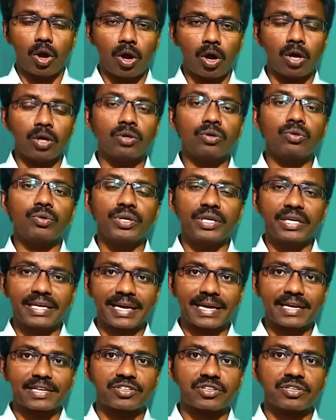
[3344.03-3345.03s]

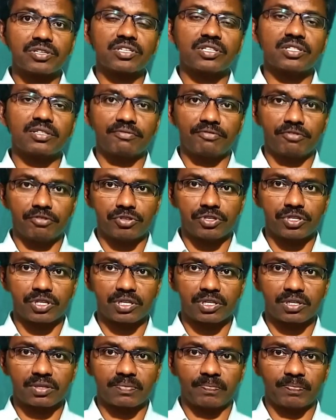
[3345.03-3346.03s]
ongoing actions in the future,
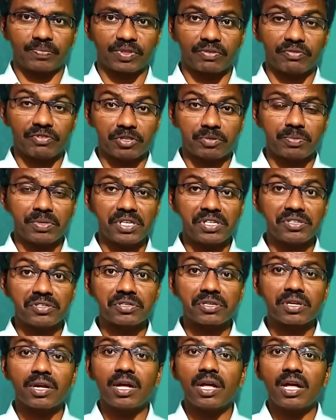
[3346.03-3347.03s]
which means